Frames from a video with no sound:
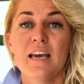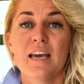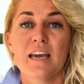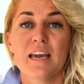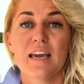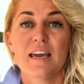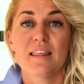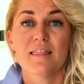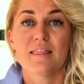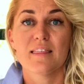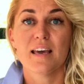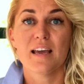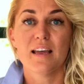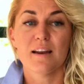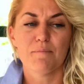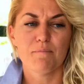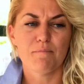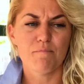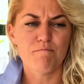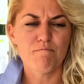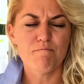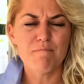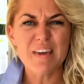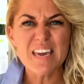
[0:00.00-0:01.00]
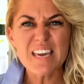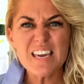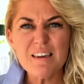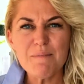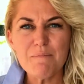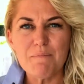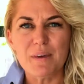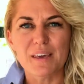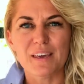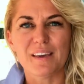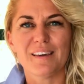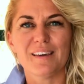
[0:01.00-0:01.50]
and that
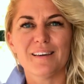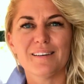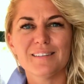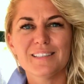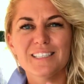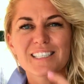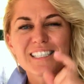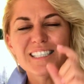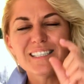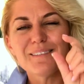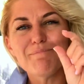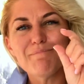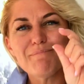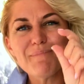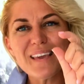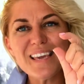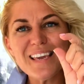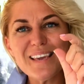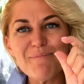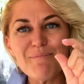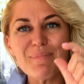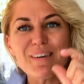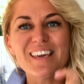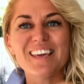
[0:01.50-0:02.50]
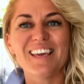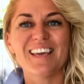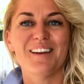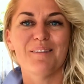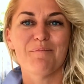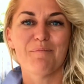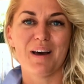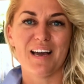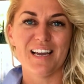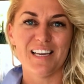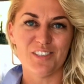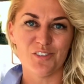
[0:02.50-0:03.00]
maybe, just maybe
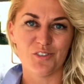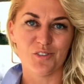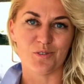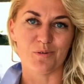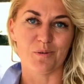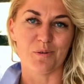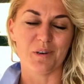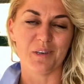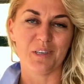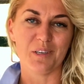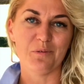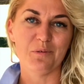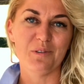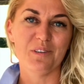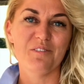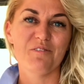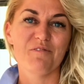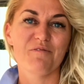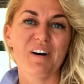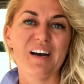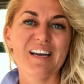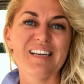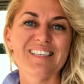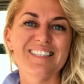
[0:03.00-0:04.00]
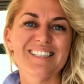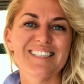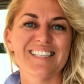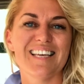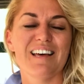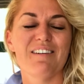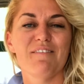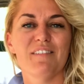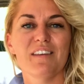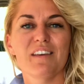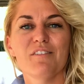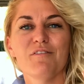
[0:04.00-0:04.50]
in my story you will find
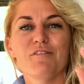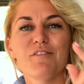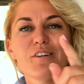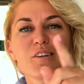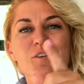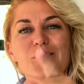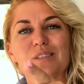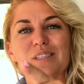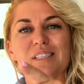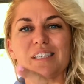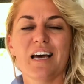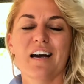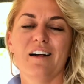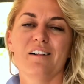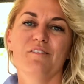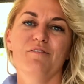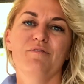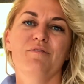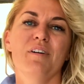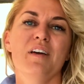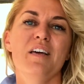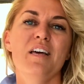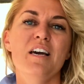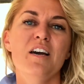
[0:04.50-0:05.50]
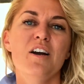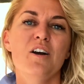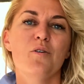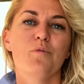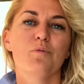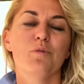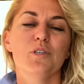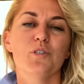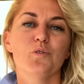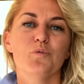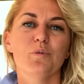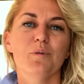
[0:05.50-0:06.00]
something for yourself
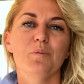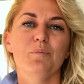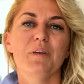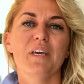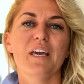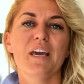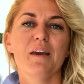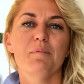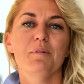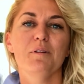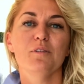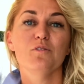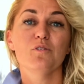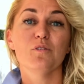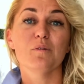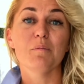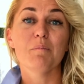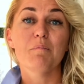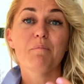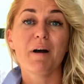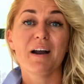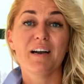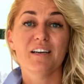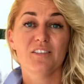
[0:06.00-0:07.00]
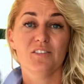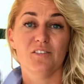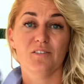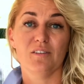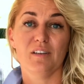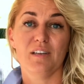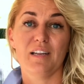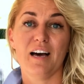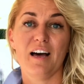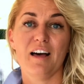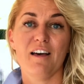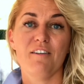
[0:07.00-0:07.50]
which will be able to impact your
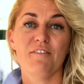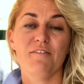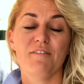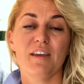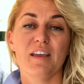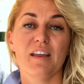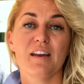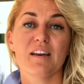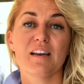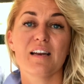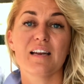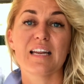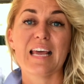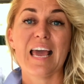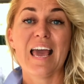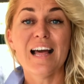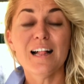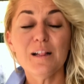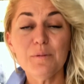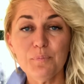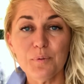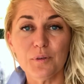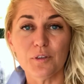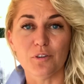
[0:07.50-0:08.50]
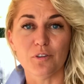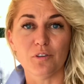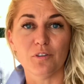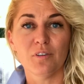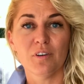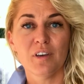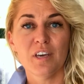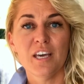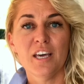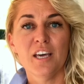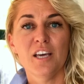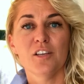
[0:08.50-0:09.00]
life and help you
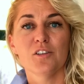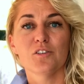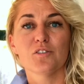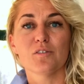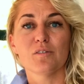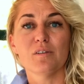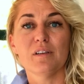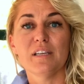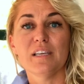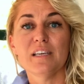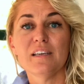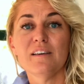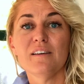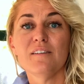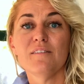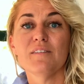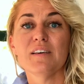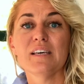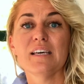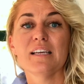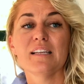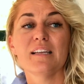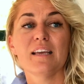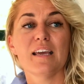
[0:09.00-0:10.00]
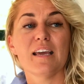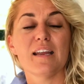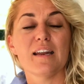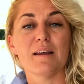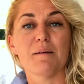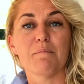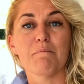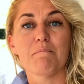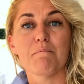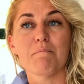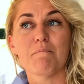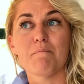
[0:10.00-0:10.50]
to live it in a
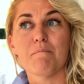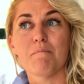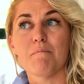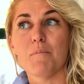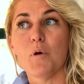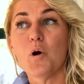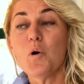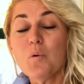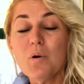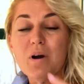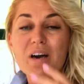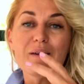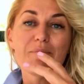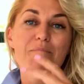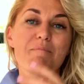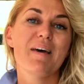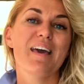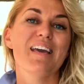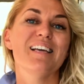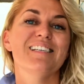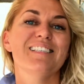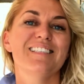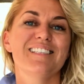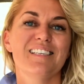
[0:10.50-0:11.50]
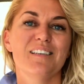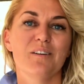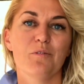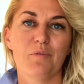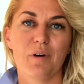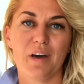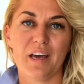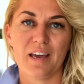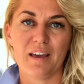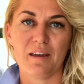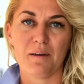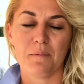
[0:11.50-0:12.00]
more amazing
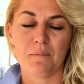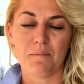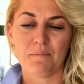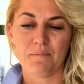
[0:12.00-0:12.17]
way.